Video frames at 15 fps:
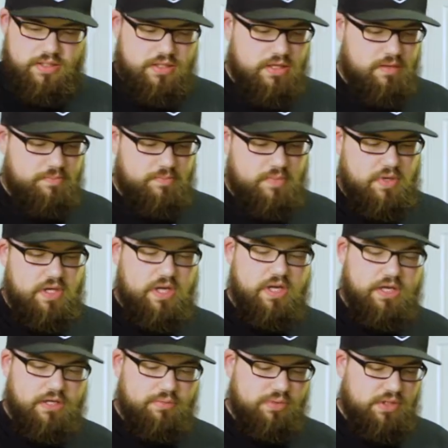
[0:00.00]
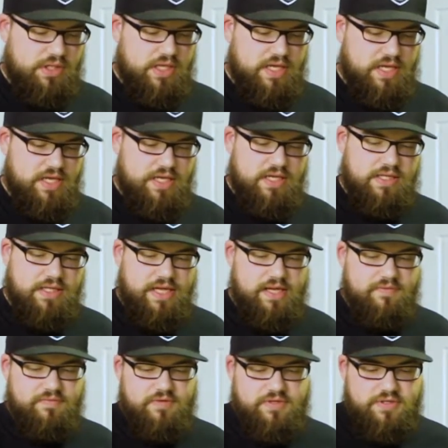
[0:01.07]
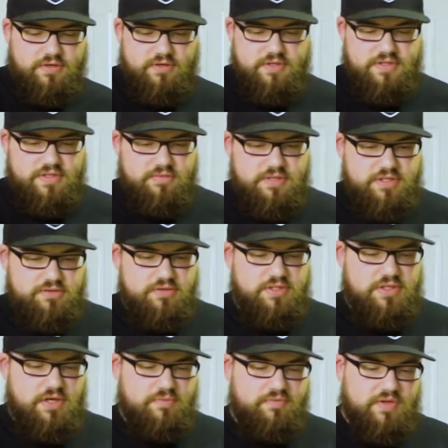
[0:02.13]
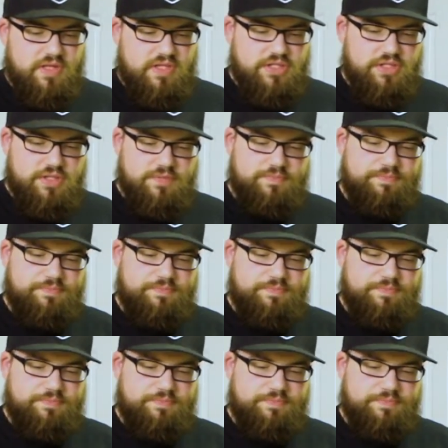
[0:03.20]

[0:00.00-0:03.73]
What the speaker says: yep. I'm going to play land for a turn. Is going to be Treetop Village.